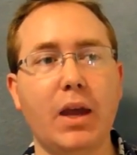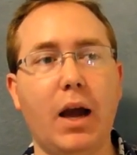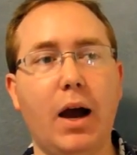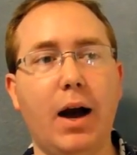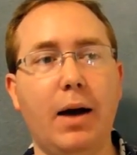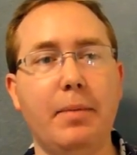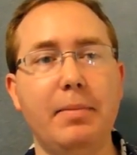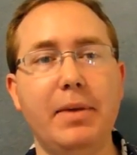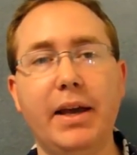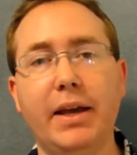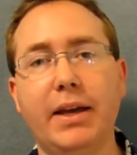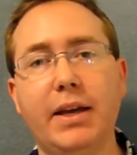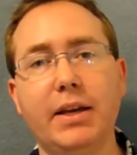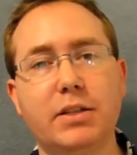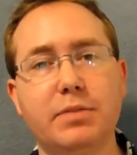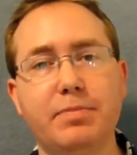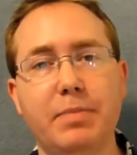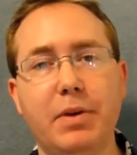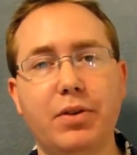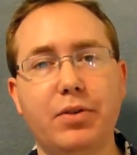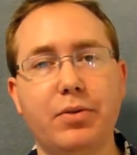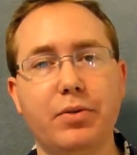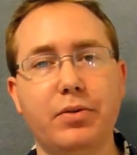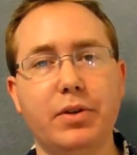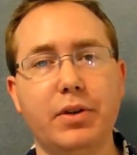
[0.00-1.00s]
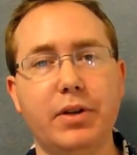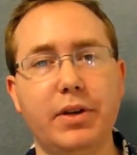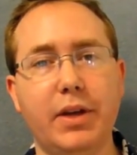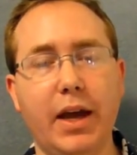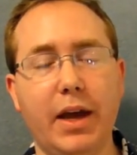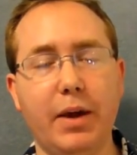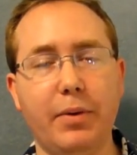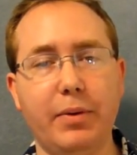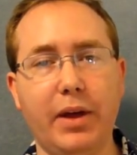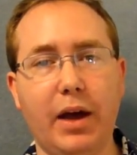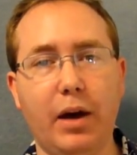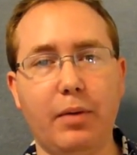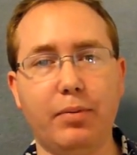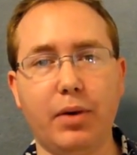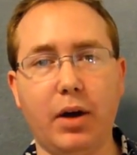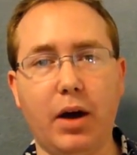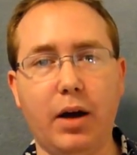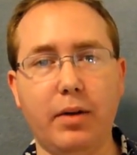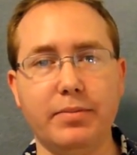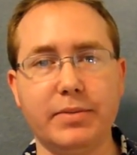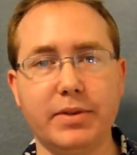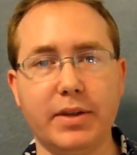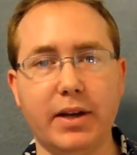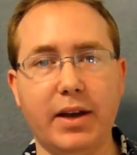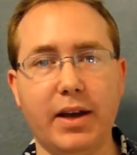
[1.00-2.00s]
It gets me through the day without
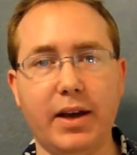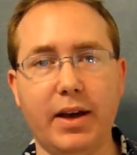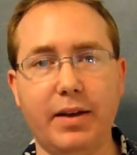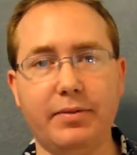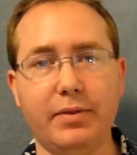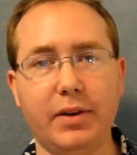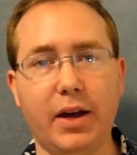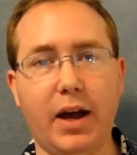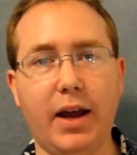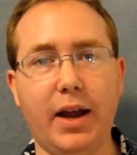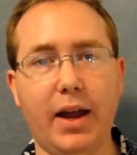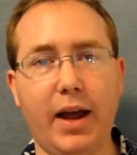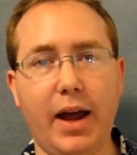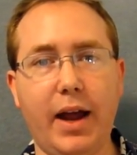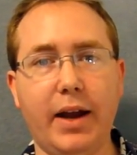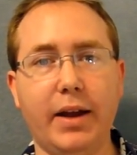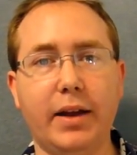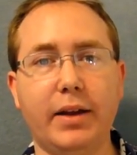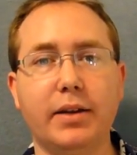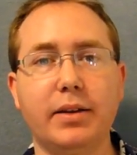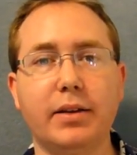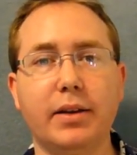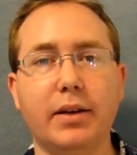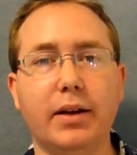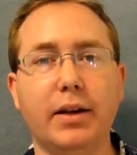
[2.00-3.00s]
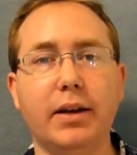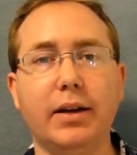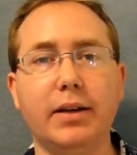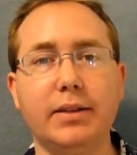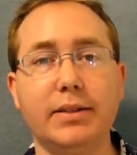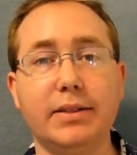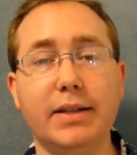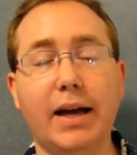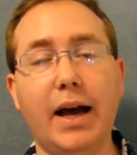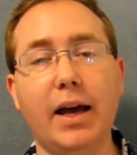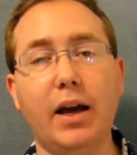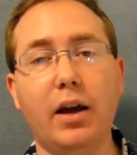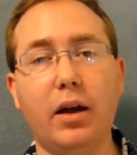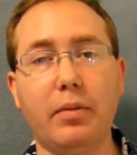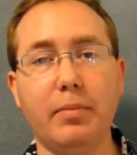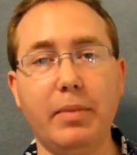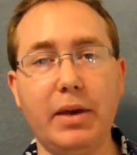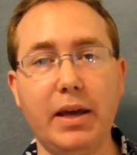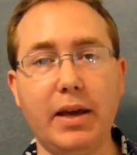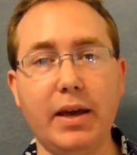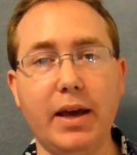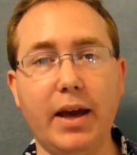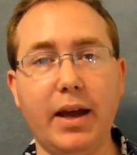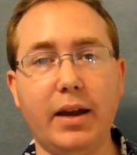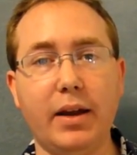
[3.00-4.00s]
problems. I have not had it die on
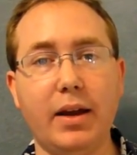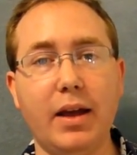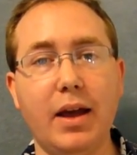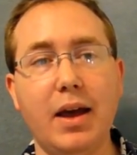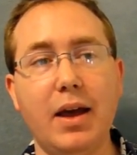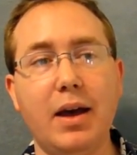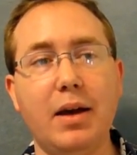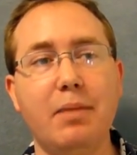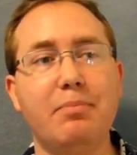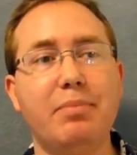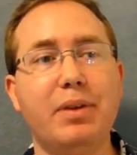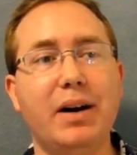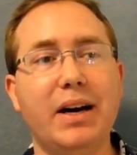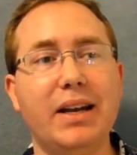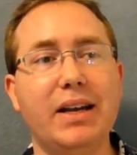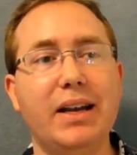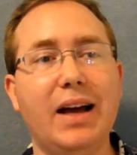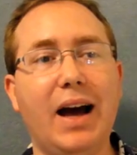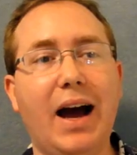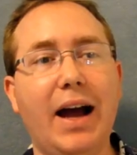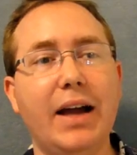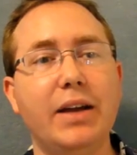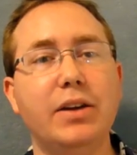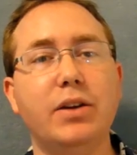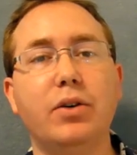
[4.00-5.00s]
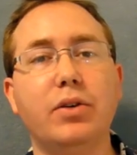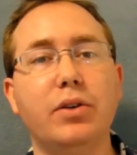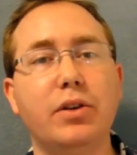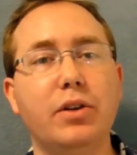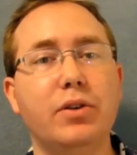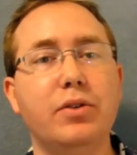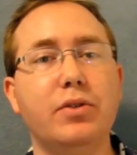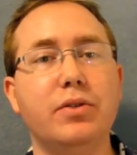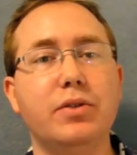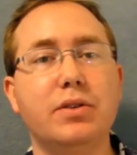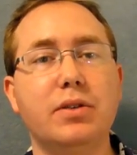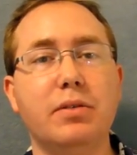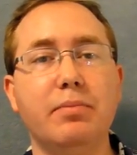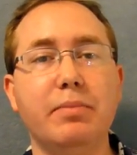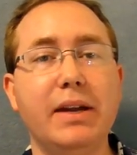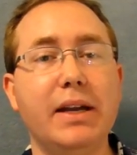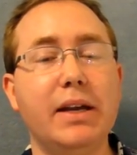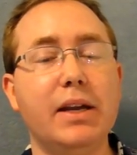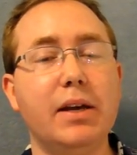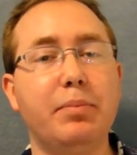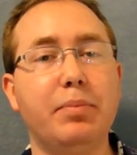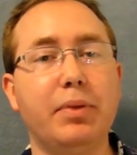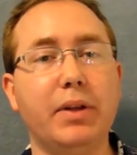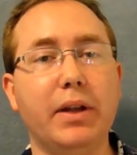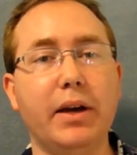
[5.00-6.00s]
me yet, but I don't use the
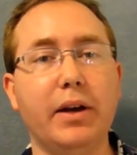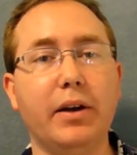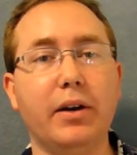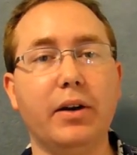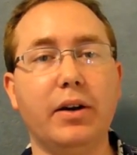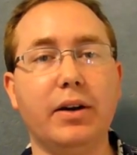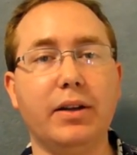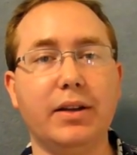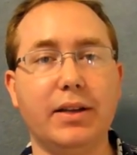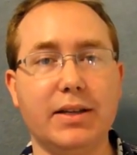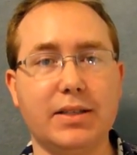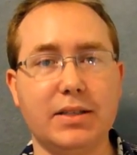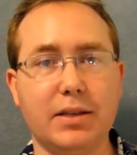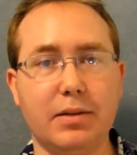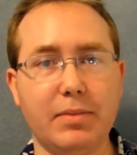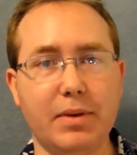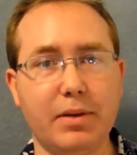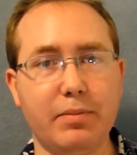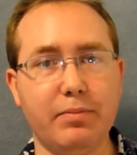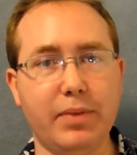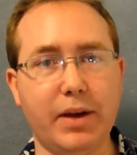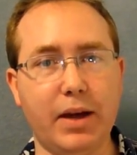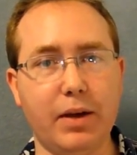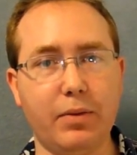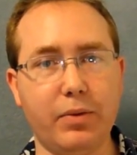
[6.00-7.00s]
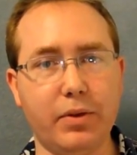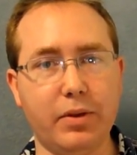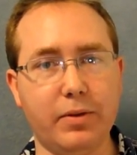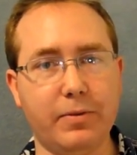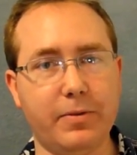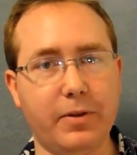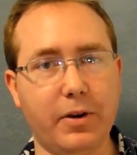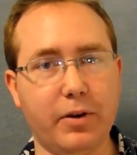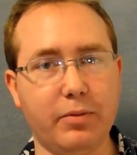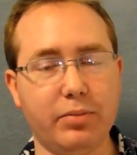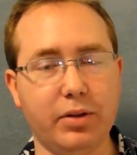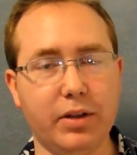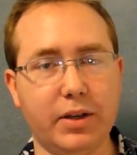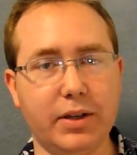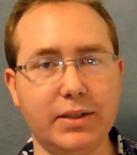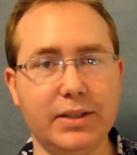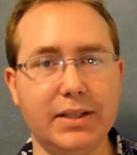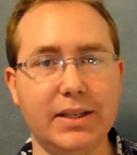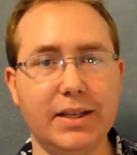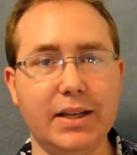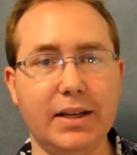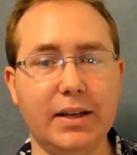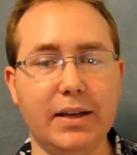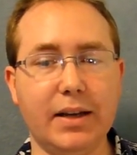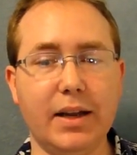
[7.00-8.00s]
media player unless I'm in bed with the phone
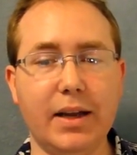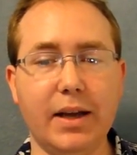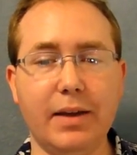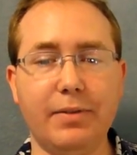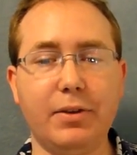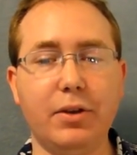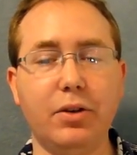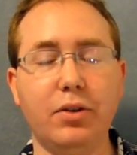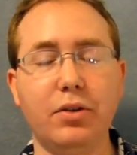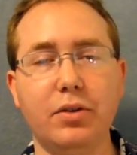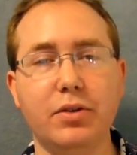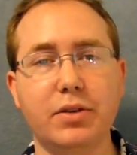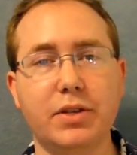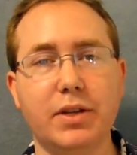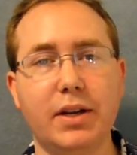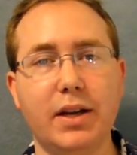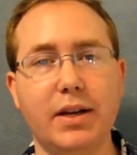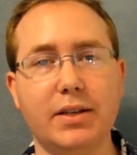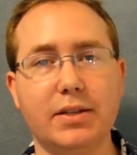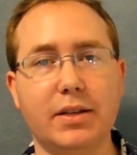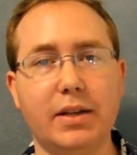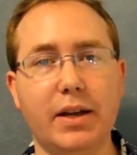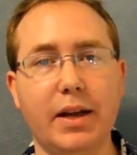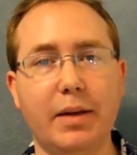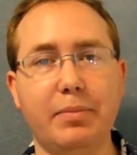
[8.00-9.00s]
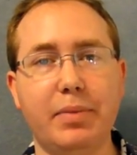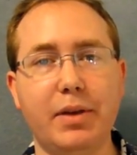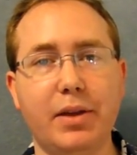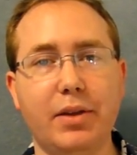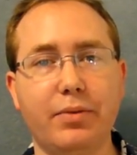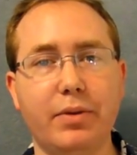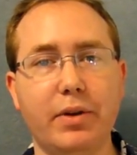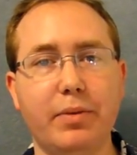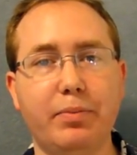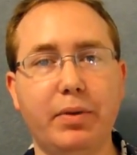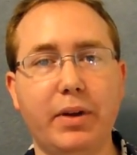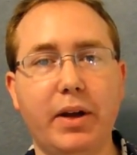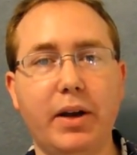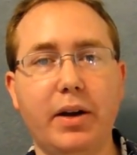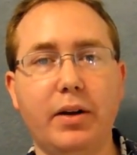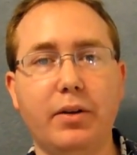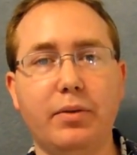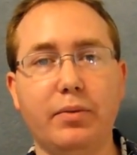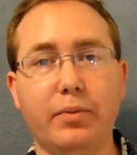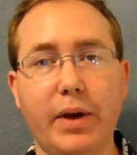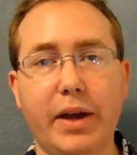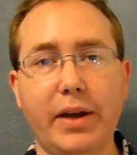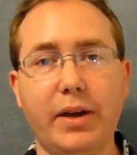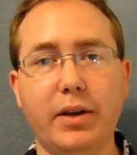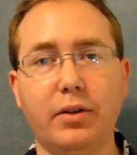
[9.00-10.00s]
plugged in. If you use it as an MP3
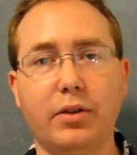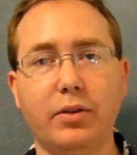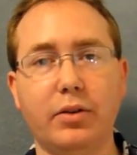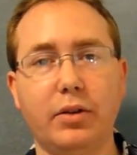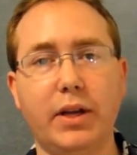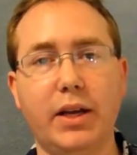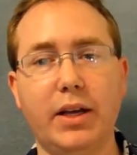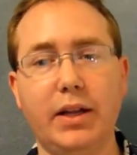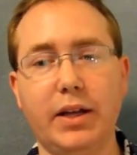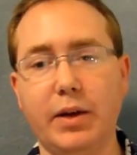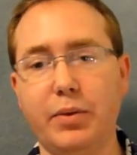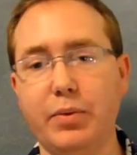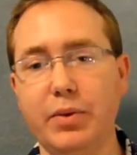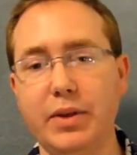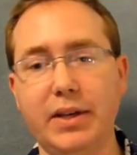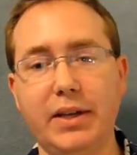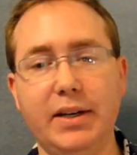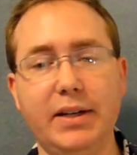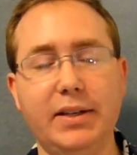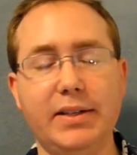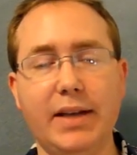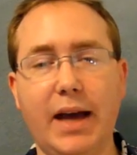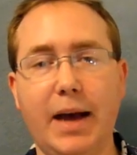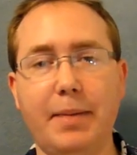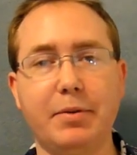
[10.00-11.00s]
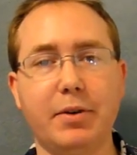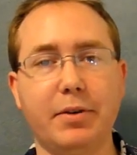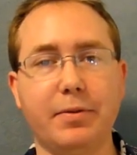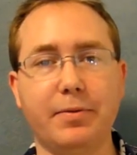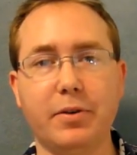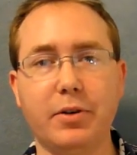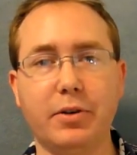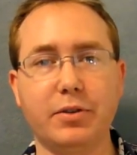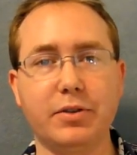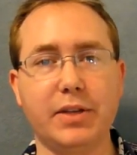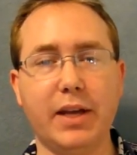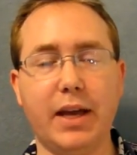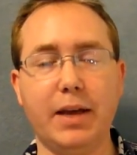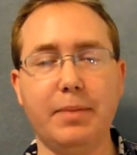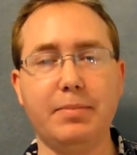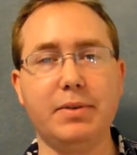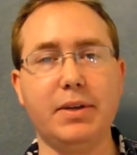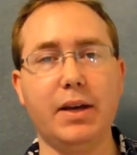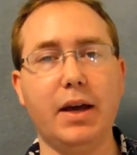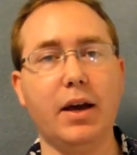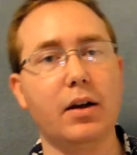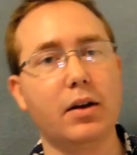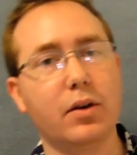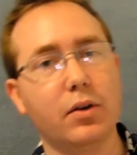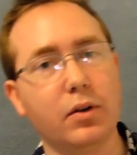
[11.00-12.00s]
player regularly, like with an adapter for your tape
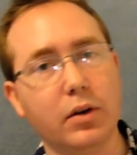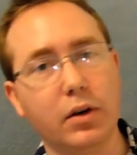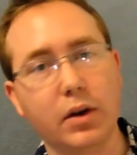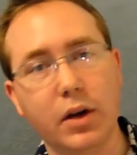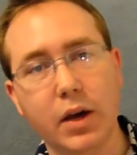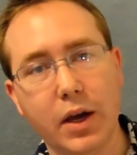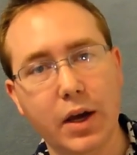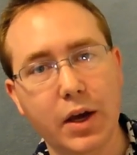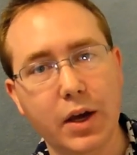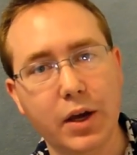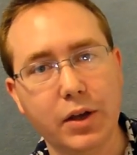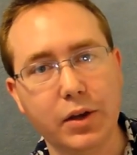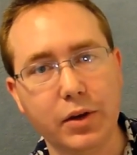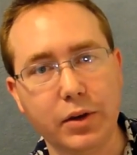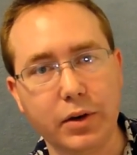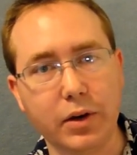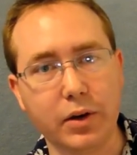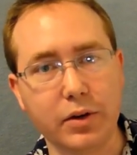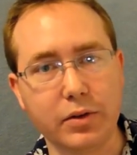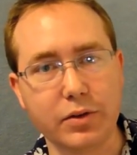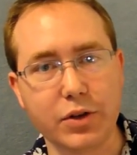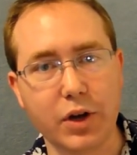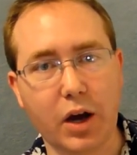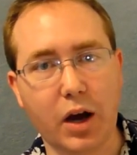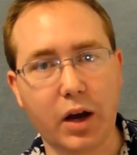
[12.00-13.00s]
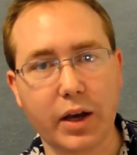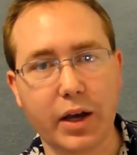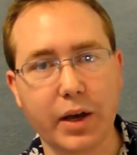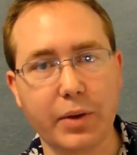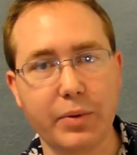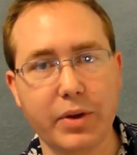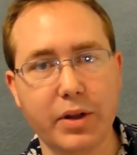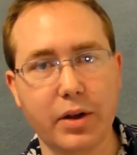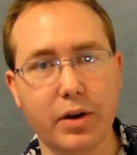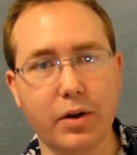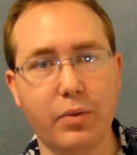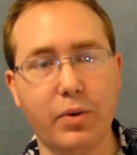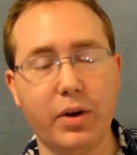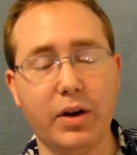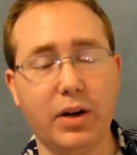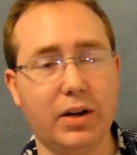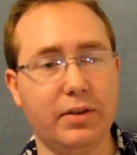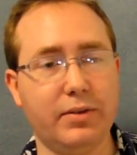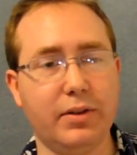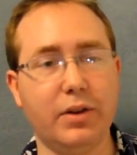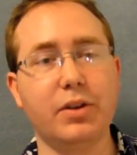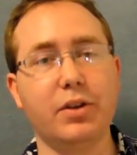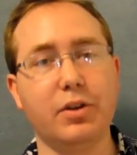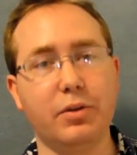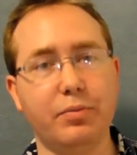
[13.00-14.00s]
deck, or you go jogging with it or
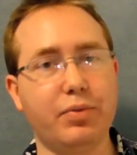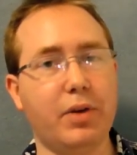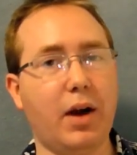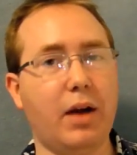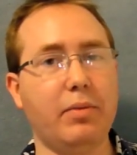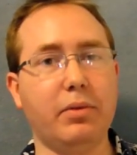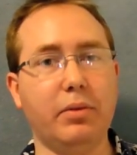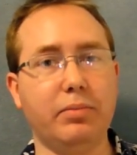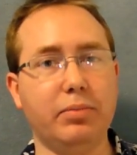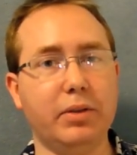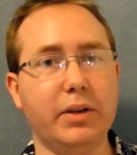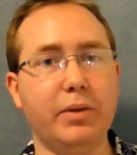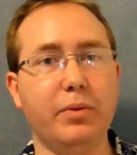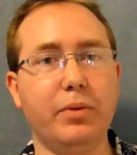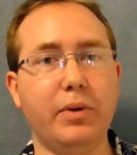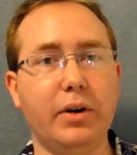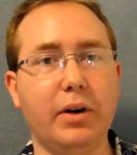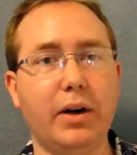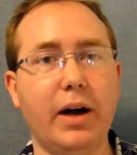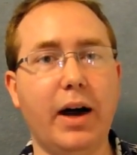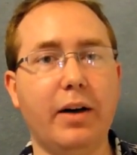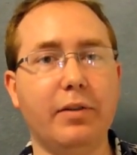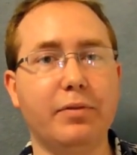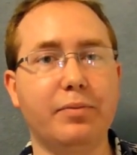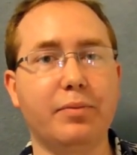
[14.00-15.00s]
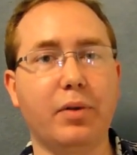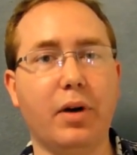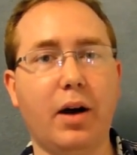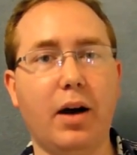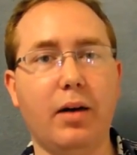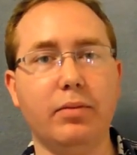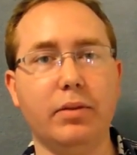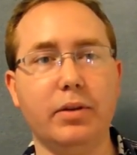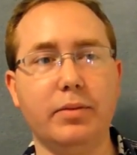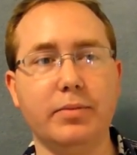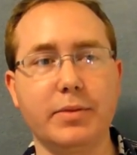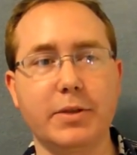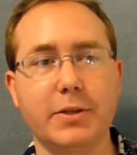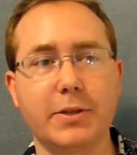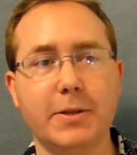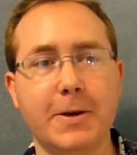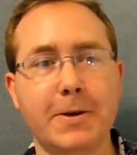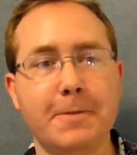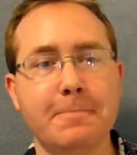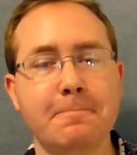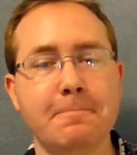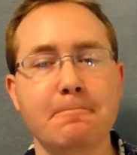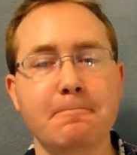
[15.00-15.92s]
whatever, you probably will have problems.